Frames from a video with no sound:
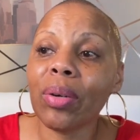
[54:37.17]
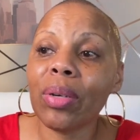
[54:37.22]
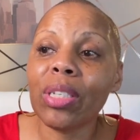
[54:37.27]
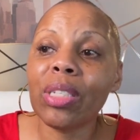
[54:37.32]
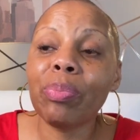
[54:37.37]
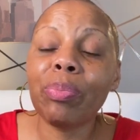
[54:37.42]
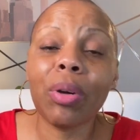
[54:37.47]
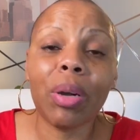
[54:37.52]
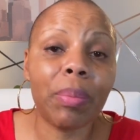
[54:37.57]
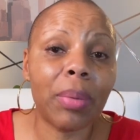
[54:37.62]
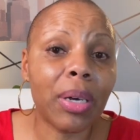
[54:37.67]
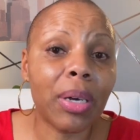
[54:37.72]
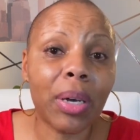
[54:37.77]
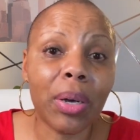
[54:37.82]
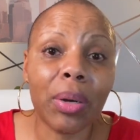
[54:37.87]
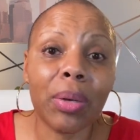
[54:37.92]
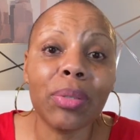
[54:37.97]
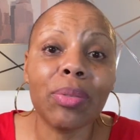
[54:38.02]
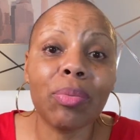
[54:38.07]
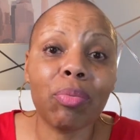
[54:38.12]
these promo
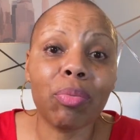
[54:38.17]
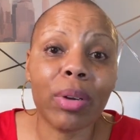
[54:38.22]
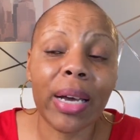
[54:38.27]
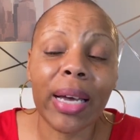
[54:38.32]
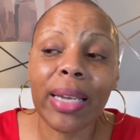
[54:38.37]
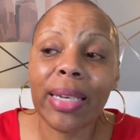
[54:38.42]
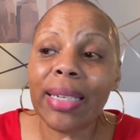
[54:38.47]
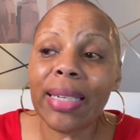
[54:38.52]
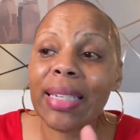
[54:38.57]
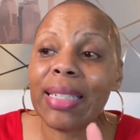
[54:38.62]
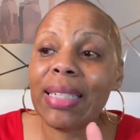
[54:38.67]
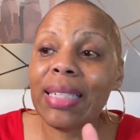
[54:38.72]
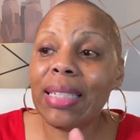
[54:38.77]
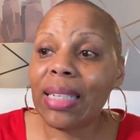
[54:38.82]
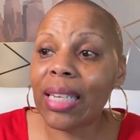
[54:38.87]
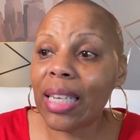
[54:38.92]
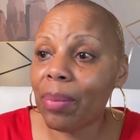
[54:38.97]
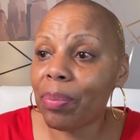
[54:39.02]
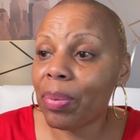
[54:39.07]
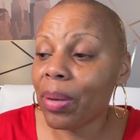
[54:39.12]
codes run
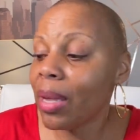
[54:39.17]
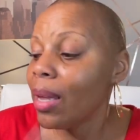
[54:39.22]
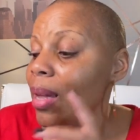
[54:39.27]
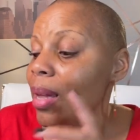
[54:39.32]
deep